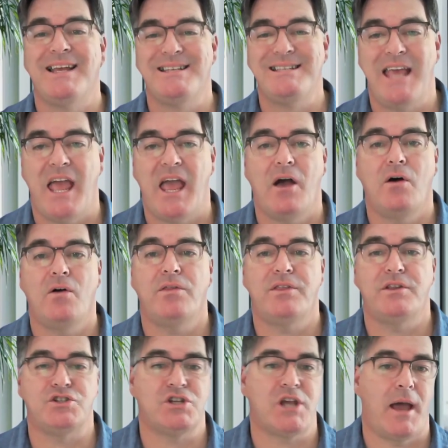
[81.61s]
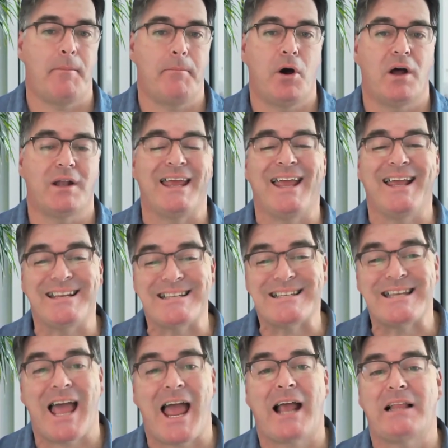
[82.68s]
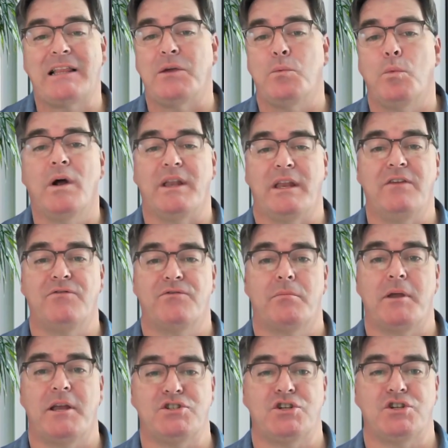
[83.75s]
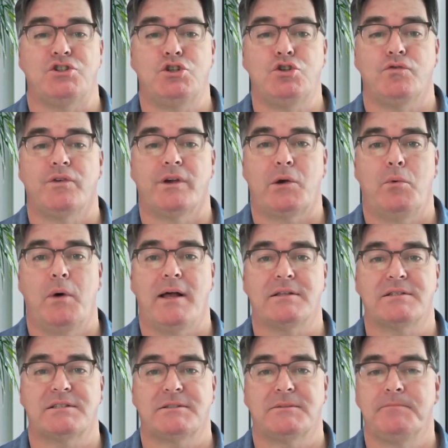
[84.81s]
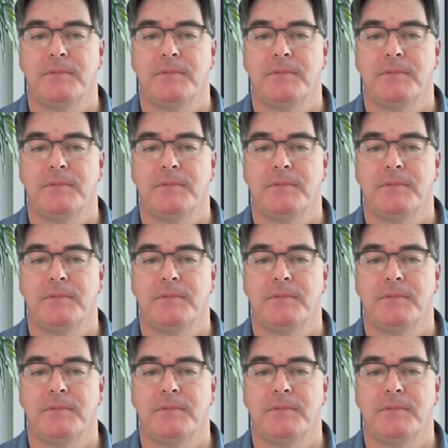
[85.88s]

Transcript: tell the chatbot exactly what information to request.